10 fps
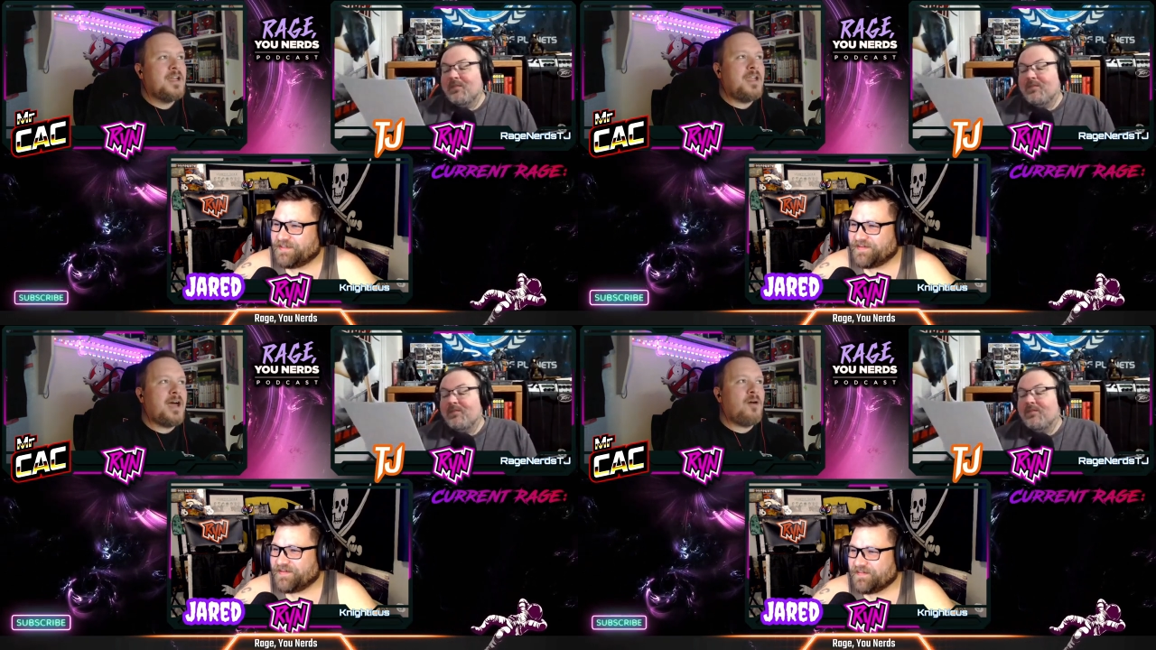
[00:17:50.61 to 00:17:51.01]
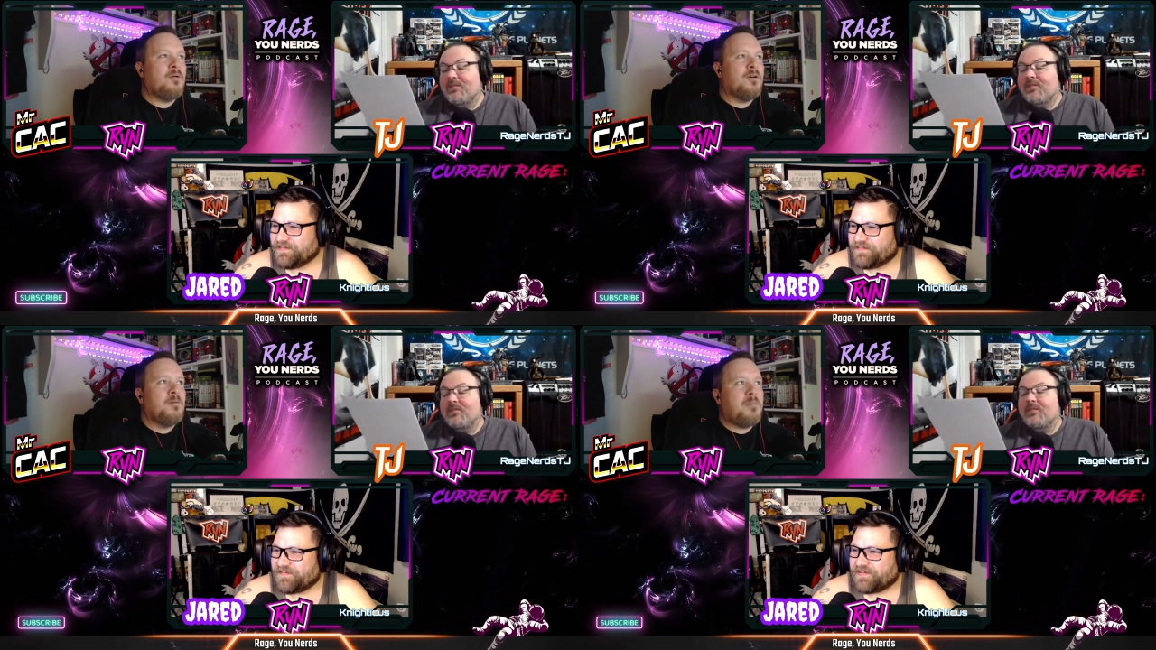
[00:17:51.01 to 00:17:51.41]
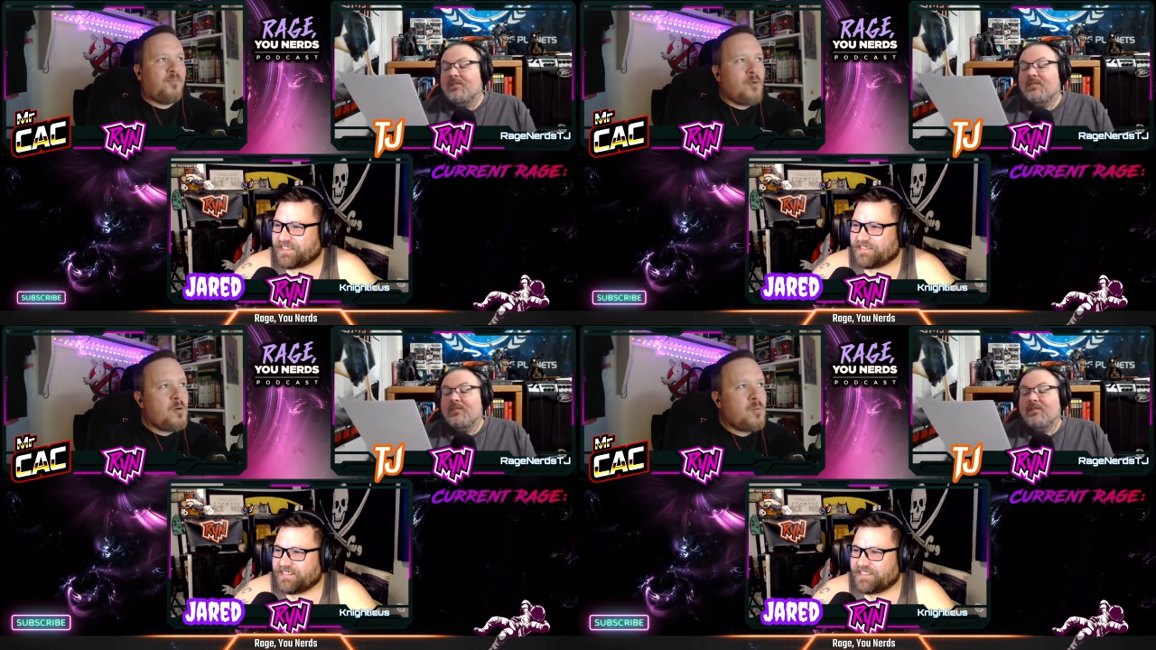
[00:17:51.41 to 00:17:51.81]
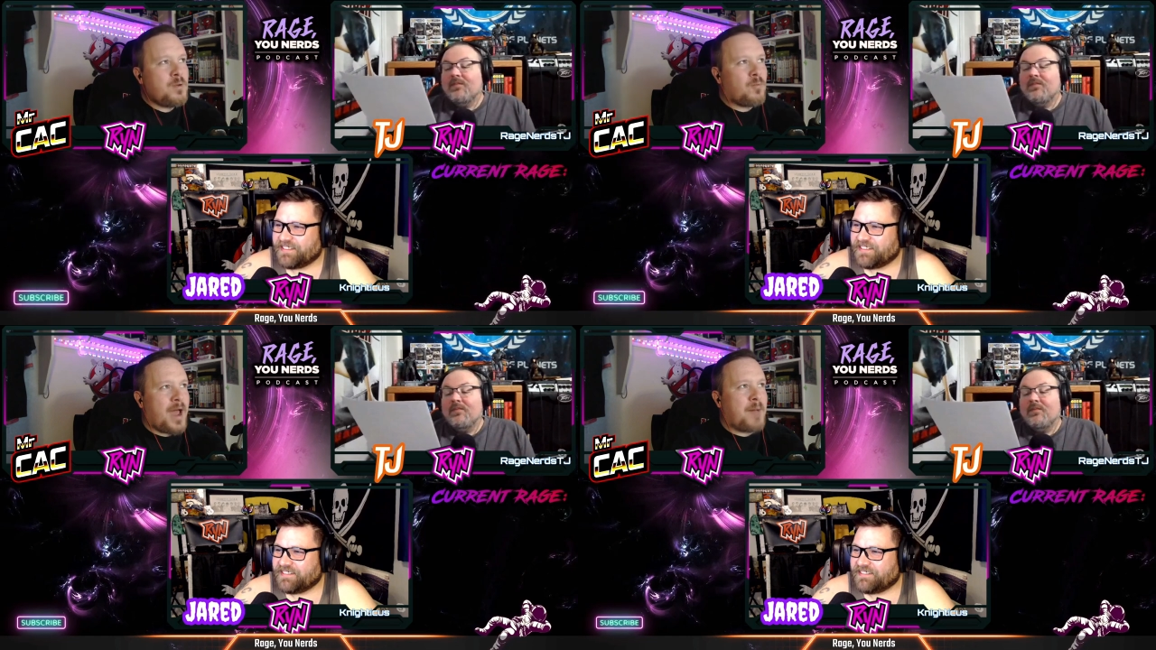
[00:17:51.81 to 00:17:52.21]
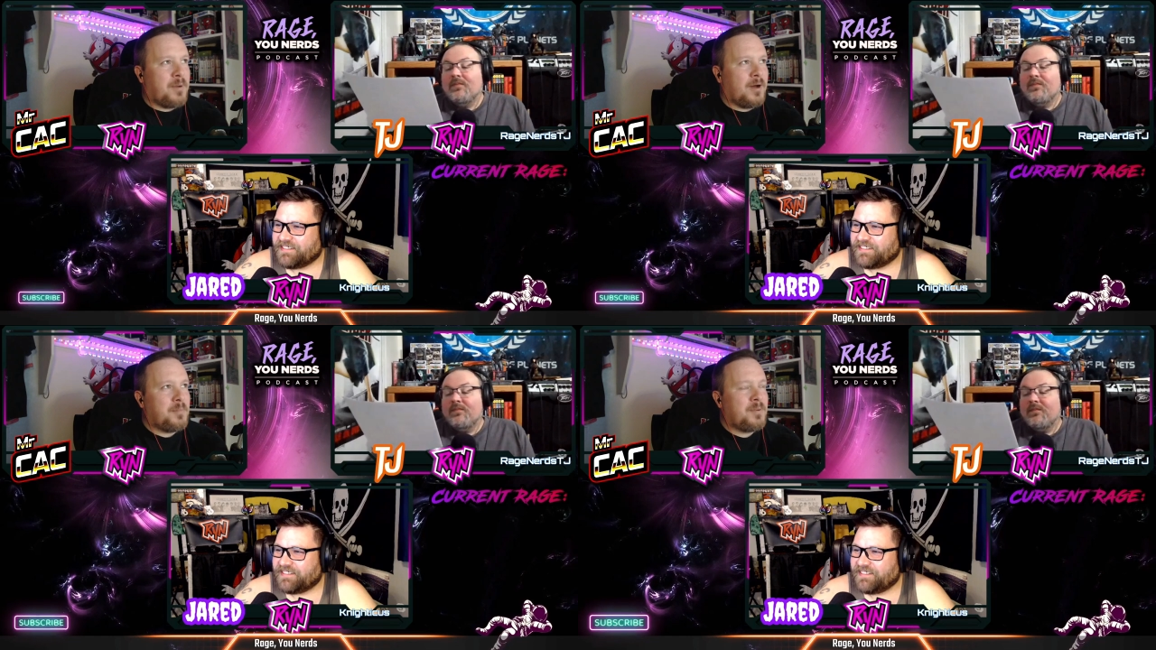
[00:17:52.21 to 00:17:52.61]
Speaker 1: Now, before we
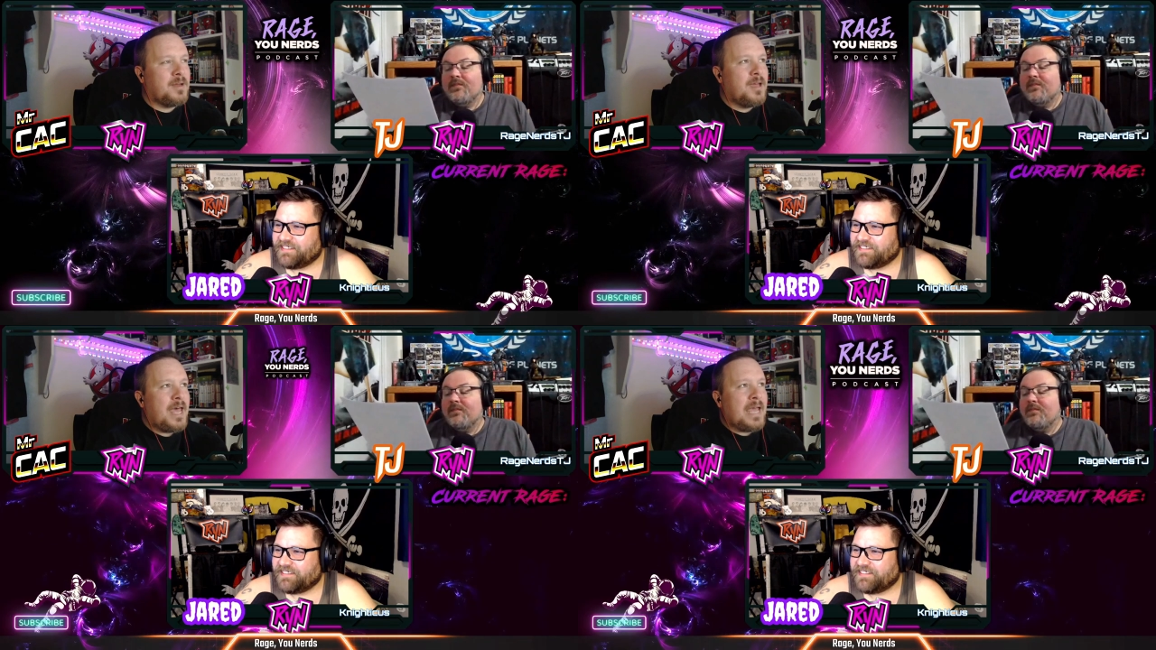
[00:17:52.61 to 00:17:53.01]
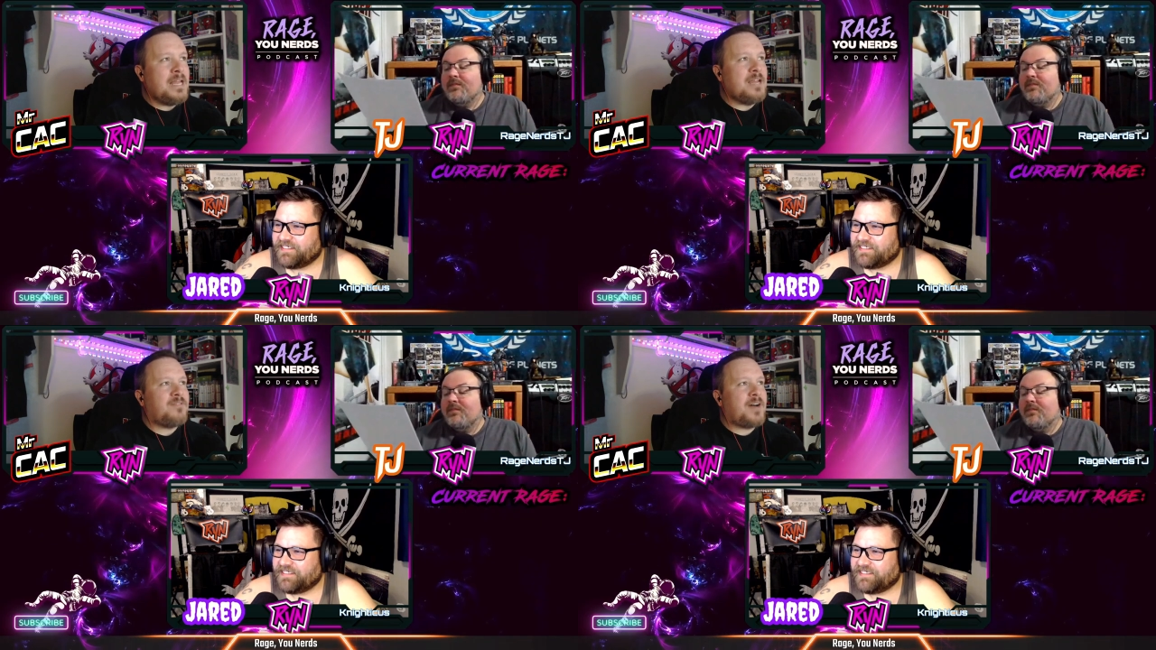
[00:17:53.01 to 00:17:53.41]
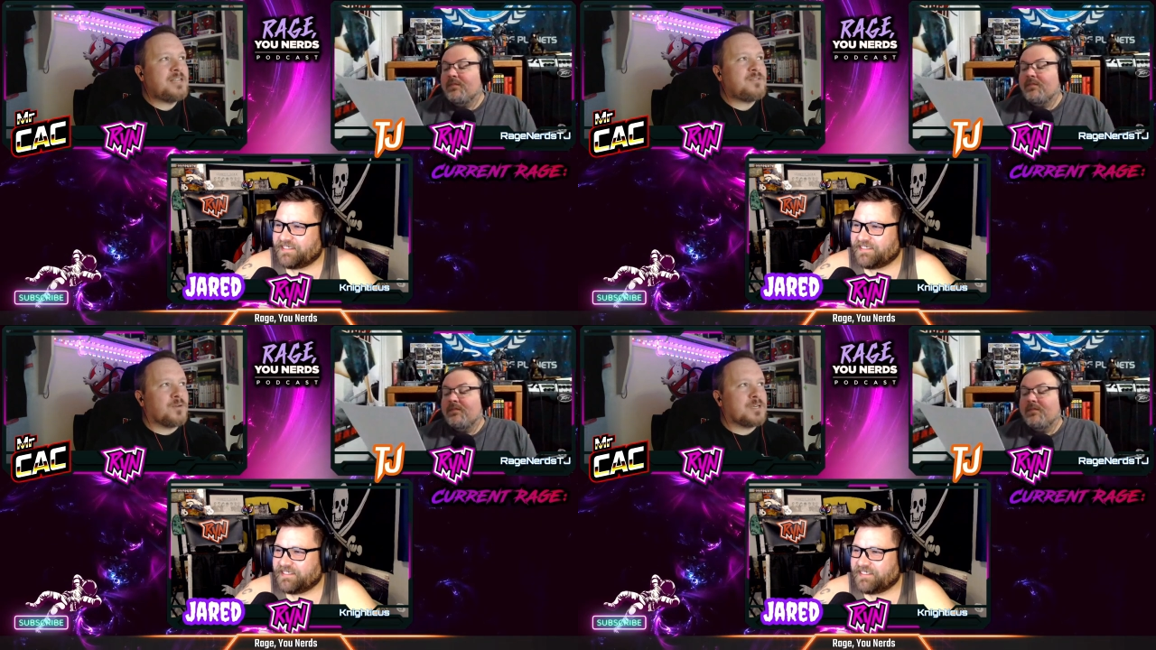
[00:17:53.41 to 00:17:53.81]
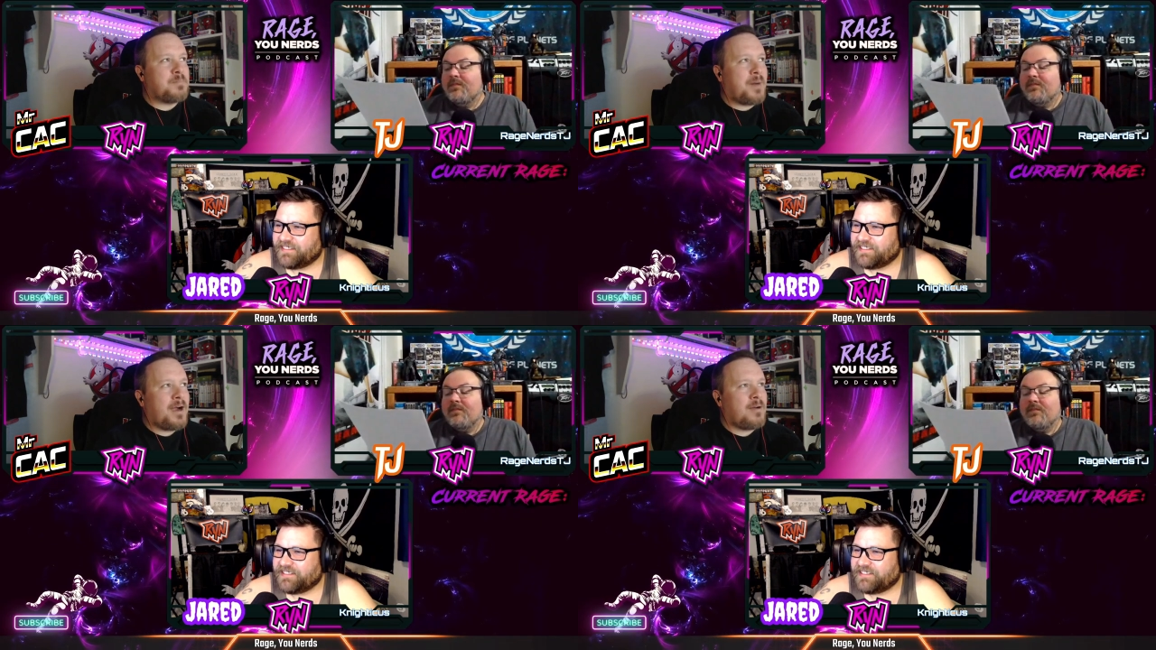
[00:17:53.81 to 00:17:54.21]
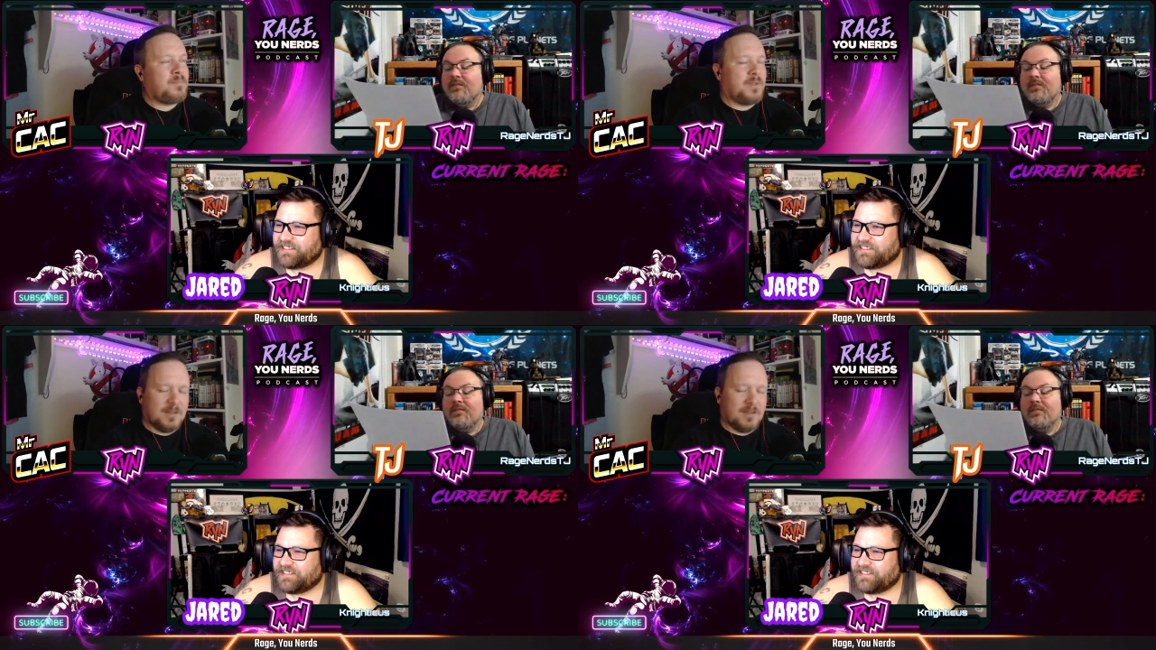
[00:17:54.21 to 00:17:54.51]
wrap up, any advice for expire